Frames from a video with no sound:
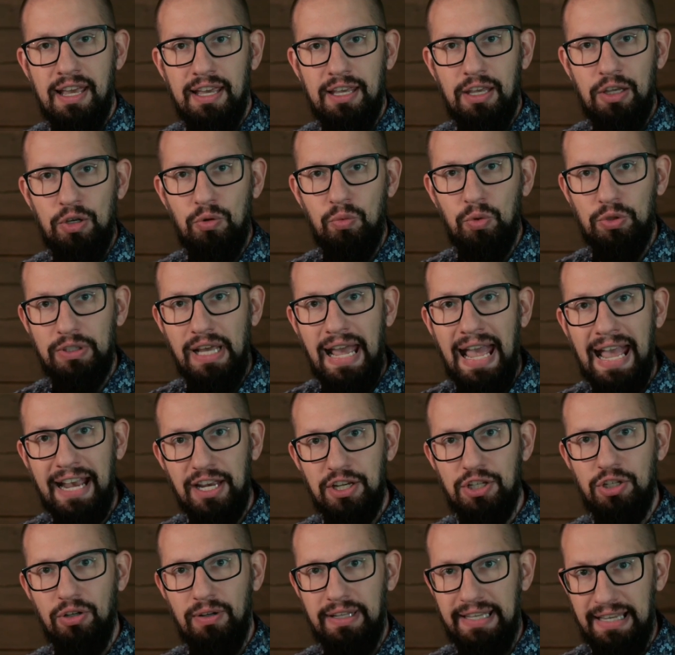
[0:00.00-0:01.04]
You would
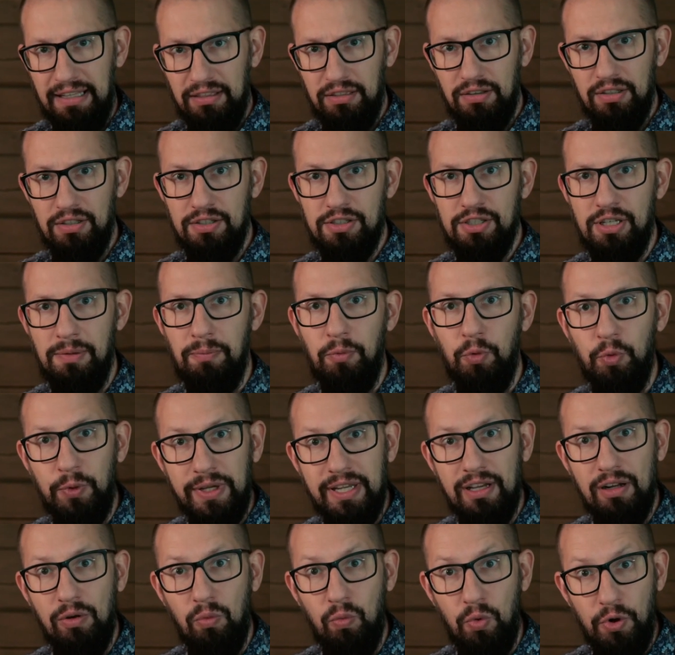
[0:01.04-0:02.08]
actually get some
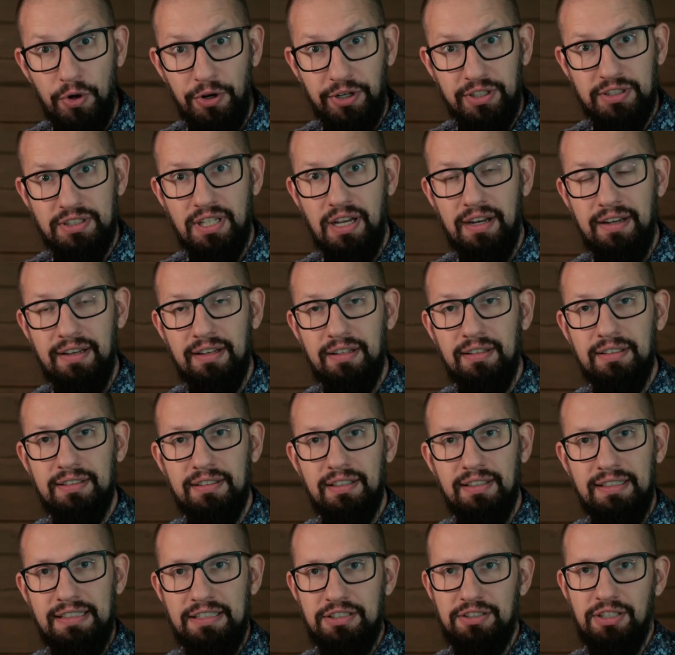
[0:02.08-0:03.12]
real work done
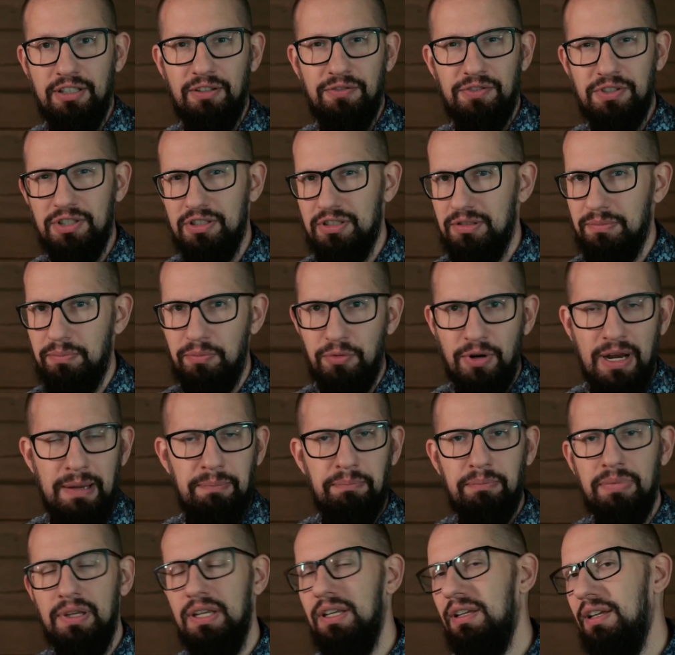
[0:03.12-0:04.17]
instead of just
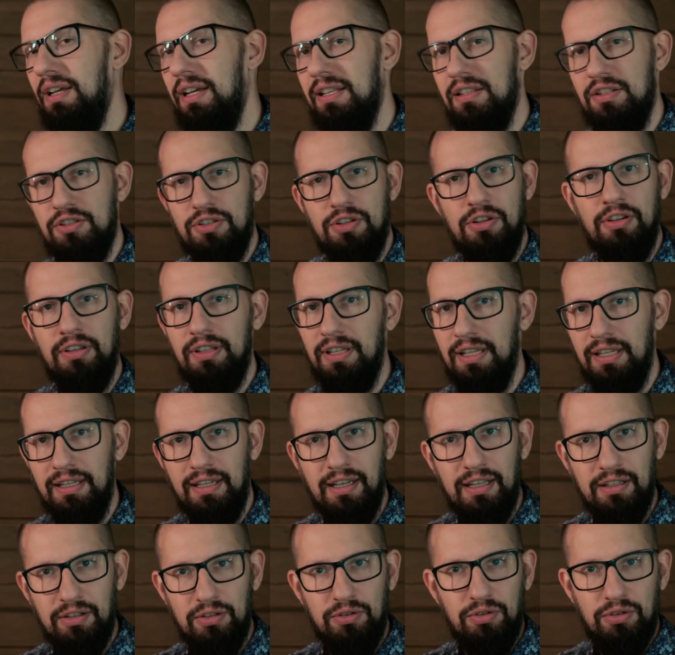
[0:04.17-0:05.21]
prepping and
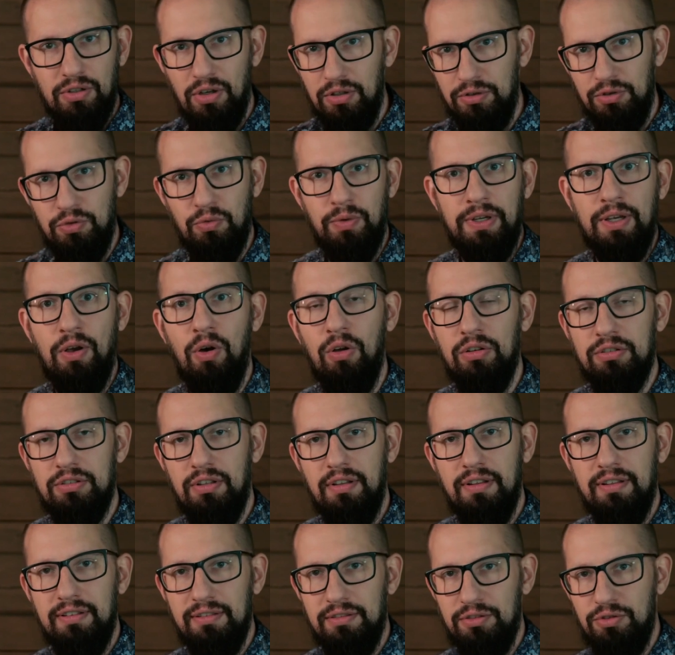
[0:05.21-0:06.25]
syncing and doing all
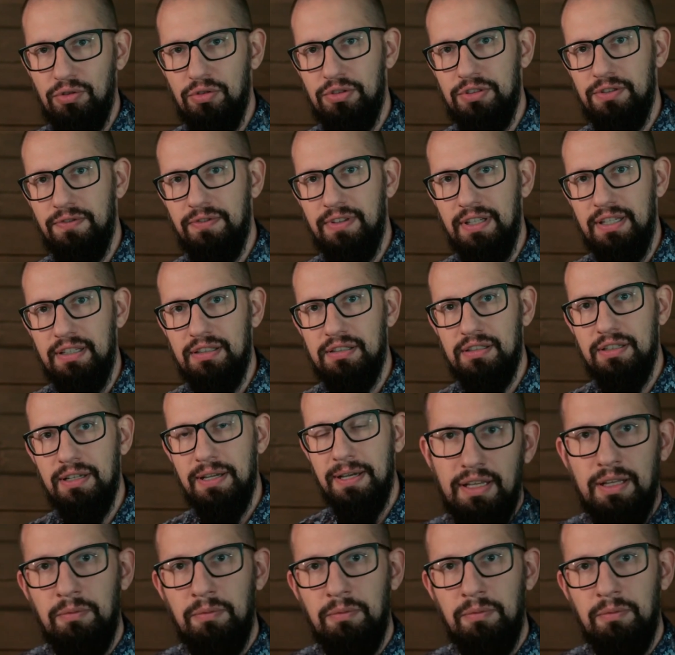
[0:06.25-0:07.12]
sorts of things.